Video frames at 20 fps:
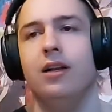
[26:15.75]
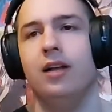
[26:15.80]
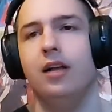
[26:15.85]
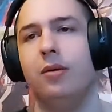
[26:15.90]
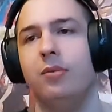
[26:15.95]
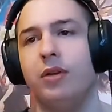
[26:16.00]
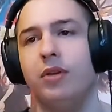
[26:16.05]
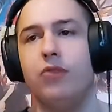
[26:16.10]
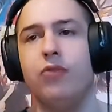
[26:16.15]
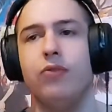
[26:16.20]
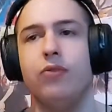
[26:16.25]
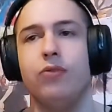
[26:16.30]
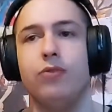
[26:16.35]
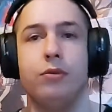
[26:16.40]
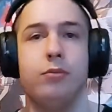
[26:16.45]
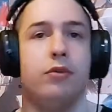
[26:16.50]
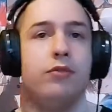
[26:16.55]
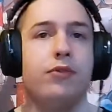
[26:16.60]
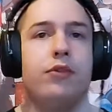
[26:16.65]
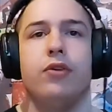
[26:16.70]
I might do
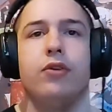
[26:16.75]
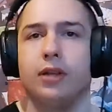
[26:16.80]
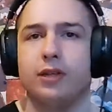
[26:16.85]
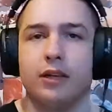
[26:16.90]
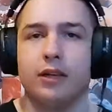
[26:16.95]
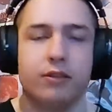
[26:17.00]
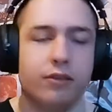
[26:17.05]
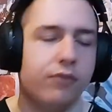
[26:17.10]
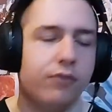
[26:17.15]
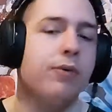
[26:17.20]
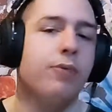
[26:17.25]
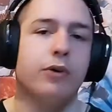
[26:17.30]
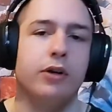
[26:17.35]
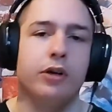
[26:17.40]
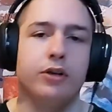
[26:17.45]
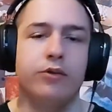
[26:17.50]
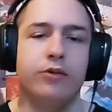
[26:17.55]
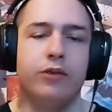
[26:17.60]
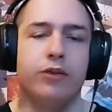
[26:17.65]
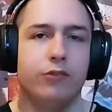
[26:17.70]
some more video like that if people are
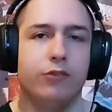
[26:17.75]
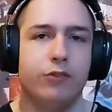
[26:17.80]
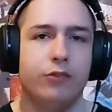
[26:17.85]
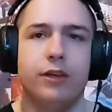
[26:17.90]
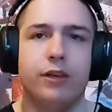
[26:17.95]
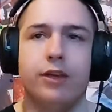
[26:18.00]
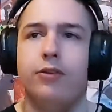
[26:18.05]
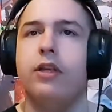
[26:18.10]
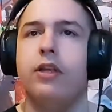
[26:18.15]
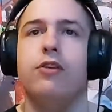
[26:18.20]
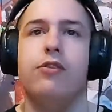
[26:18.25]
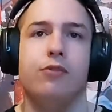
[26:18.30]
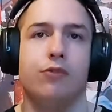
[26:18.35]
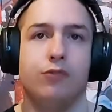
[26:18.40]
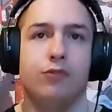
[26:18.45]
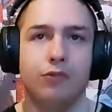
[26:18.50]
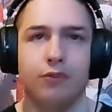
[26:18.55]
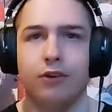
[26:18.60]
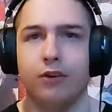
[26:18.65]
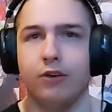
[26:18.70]
actually interested. You guys could
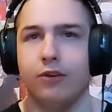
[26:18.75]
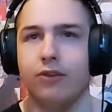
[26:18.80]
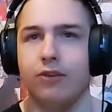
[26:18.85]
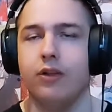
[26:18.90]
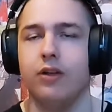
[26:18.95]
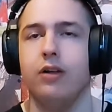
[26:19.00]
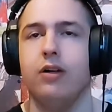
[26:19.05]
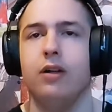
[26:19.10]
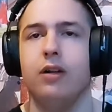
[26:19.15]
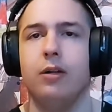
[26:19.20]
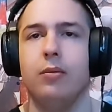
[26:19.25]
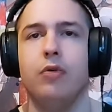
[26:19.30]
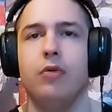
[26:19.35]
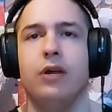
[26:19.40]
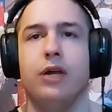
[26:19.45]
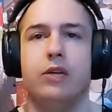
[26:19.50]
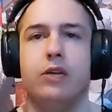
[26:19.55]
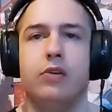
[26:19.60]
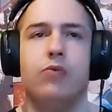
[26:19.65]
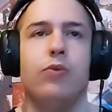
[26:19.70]
suggest more
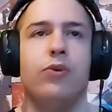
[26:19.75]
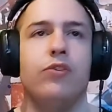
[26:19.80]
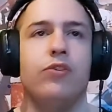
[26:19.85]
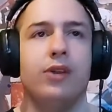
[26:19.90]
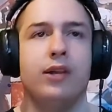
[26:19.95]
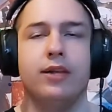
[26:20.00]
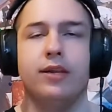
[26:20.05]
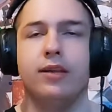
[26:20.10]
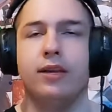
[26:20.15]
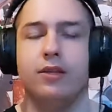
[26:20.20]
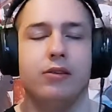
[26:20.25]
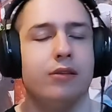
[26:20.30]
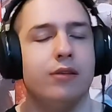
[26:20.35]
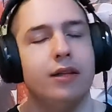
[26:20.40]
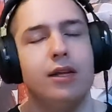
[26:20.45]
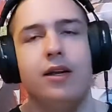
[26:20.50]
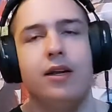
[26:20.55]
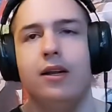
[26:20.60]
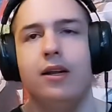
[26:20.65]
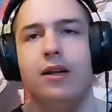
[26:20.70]
like quiz like that
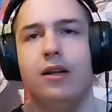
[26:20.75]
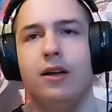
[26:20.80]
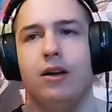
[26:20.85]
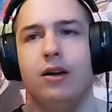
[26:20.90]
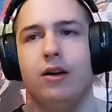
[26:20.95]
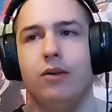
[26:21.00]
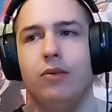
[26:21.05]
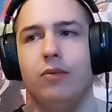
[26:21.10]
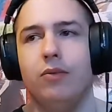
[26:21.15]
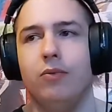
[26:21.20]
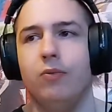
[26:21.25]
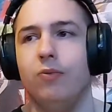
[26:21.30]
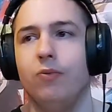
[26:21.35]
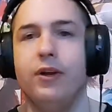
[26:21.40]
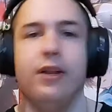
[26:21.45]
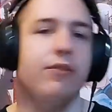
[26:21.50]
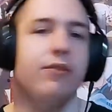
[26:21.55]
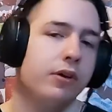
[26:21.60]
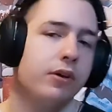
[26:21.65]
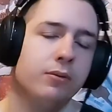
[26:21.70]
on
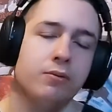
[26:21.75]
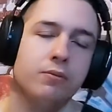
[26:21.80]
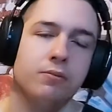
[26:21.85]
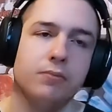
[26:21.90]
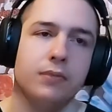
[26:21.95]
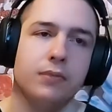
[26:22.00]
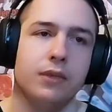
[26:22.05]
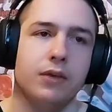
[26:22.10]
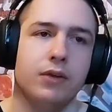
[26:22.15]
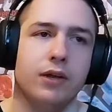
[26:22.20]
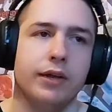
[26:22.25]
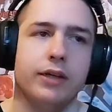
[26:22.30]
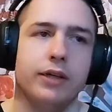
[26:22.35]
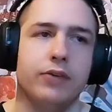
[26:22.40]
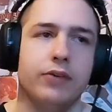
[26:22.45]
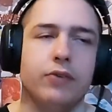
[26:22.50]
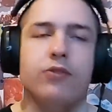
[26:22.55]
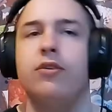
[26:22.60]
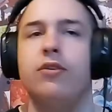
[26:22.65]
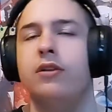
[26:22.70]
whatever, or like
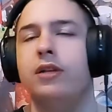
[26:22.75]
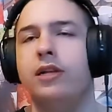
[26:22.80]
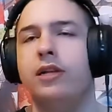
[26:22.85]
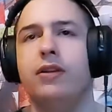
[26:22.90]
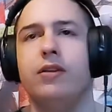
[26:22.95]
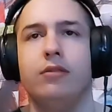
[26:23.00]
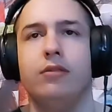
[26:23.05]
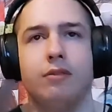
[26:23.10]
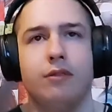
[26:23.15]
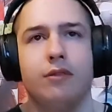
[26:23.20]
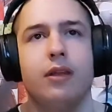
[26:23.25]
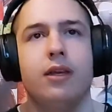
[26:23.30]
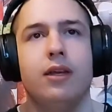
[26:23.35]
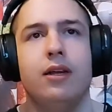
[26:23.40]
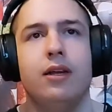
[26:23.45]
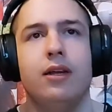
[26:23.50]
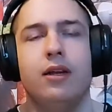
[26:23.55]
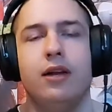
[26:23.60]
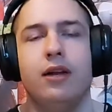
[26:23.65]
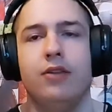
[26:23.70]
content like this.
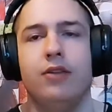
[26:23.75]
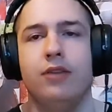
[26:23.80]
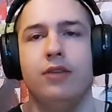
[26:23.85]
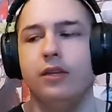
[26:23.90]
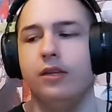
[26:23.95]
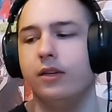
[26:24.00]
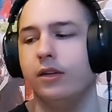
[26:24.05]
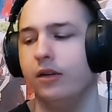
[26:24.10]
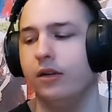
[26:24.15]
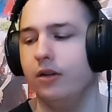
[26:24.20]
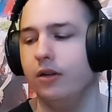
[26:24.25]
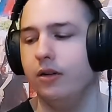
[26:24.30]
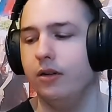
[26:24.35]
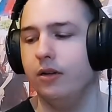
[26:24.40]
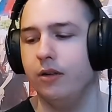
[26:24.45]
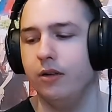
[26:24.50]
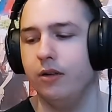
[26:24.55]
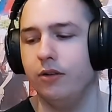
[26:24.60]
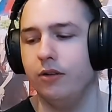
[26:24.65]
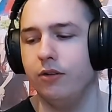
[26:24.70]
I think
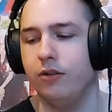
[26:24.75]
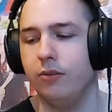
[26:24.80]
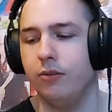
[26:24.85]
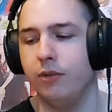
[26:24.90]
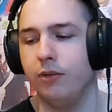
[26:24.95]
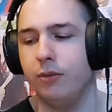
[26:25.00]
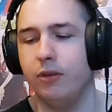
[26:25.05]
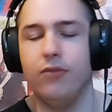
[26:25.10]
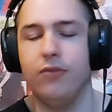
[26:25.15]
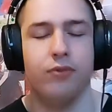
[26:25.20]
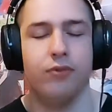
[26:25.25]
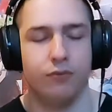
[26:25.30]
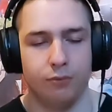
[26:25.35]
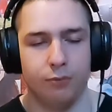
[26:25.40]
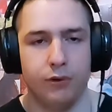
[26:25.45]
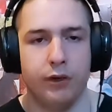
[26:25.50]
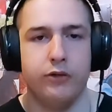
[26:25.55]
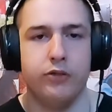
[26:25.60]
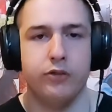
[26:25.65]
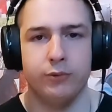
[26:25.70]
doing something a bit different from
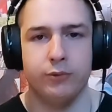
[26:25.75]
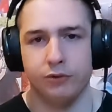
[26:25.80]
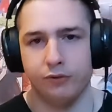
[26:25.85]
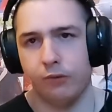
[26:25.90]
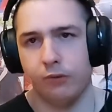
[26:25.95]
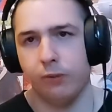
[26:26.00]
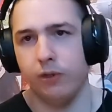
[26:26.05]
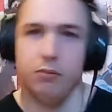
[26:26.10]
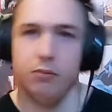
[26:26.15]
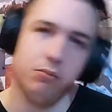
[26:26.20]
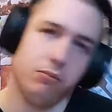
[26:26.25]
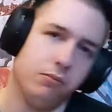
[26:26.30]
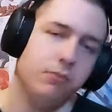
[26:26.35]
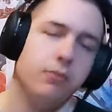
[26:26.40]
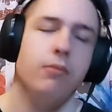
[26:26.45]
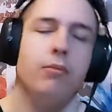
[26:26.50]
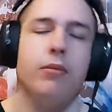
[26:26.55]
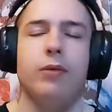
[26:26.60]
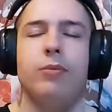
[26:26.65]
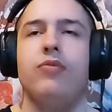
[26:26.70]
reaction once in a while
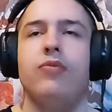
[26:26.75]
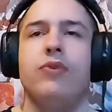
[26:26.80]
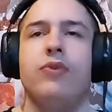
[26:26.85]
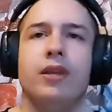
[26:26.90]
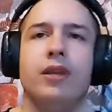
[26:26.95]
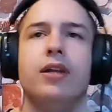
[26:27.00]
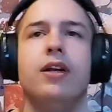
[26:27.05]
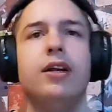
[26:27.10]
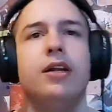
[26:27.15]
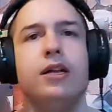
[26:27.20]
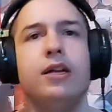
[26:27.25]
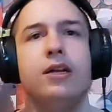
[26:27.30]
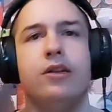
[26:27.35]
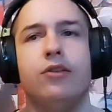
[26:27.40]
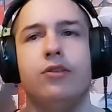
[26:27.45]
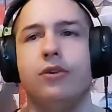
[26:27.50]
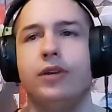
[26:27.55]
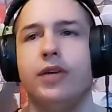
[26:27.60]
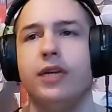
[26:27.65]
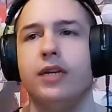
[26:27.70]
might be fun.
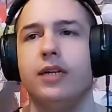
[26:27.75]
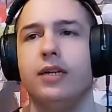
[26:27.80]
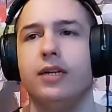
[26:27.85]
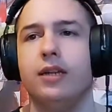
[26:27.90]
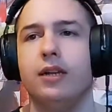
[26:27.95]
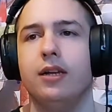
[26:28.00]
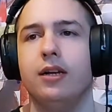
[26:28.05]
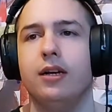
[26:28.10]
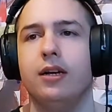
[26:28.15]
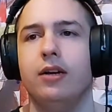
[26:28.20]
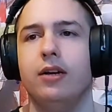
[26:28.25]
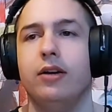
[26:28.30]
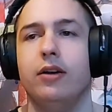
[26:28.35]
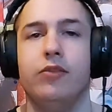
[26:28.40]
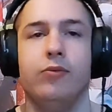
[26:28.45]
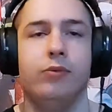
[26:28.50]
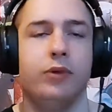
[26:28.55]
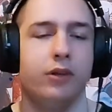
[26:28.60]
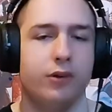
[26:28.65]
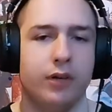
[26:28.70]
So yeah,
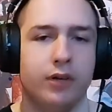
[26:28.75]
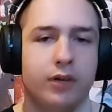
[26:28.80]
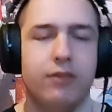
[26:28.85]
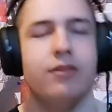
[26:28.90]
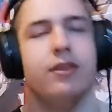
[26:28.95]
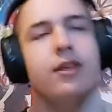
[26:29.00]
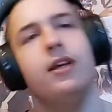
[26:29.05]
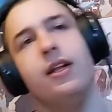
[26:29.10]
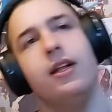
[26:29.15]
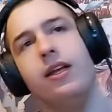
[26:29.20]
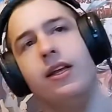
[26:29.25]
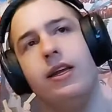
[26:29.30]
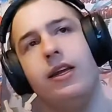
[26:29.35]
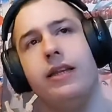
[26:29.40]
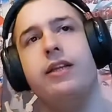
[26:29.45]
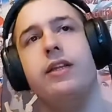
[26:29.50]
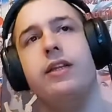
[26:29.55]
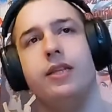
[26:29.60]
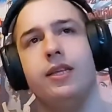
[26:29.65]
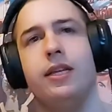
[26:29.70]
that's really alright.
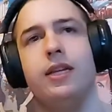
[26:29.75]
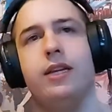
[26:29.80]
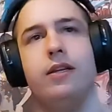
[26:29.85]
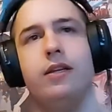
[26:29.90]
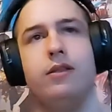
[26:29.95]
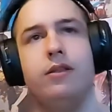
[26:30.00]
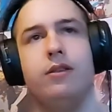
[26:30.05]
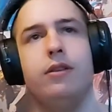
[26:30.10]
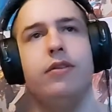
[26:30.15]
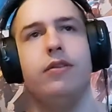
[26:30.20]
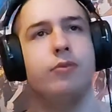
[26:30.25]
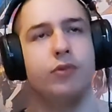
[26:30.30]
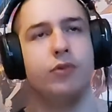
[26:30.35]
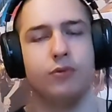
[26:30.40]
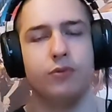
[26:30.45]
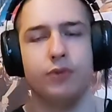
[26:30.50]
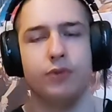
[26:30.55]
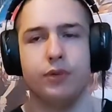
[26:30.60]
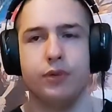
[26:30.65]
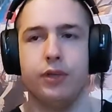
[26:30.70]
Link in the
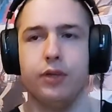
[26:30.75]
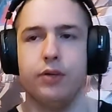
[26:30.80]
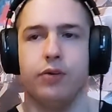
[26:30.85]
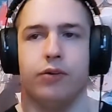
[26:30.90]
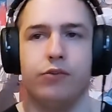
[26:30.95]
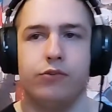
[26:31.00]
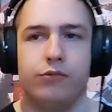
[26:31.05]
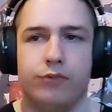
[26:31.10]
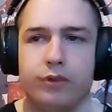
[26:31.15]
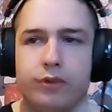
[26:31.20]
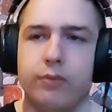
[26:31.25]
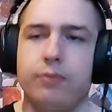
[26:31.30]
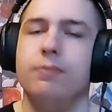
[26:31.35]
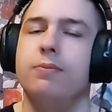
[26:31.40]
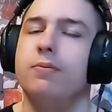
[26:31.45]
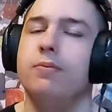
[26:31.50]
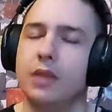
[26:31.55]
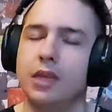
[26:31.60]
description for the original video.